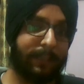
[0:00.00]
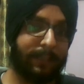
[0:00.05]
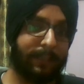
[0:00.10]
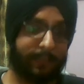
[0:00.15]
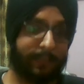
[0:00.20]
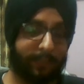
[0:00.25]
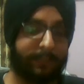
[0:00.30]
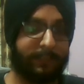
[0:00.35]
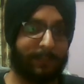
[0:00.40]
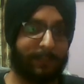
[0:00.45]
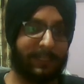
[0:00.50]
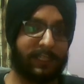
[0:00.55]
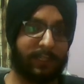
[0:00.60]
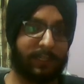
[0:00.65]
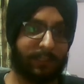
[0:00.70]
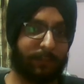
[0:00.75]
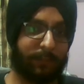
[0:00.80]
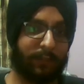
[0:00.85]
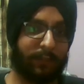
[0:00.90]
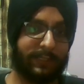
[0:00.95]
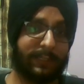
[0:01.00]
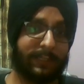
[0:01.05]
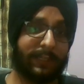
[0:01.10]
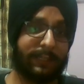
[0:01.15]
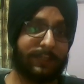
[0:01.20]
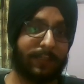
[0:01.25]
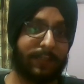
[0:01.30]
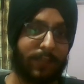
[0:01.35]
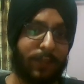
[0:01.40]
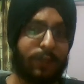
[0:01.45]
year, especially in computer
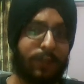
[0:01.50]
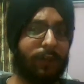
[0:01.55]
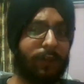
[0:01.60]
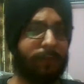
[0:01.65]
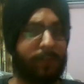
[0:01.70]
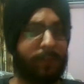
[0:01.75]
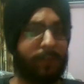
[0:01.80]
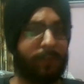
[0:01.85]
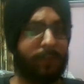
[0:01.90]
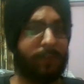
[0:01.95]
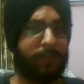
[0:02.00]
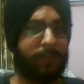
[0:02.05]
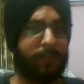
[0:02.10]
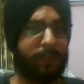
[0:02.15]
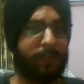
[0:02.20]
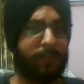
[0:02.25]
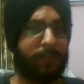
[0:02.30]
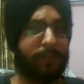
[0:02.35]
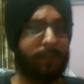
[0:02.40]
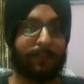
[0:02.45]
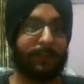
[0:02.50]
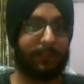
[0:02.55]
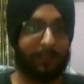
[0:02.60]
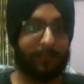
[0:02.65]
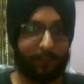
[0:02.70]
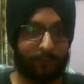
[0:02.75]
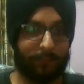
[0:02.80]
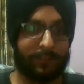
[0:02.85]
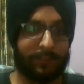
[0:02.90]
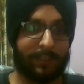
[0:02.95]
science, you have done a lot of
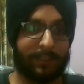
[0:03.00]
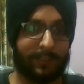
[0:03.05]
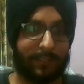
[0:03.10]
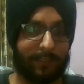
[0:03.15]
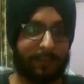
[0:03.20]
fundamental courses,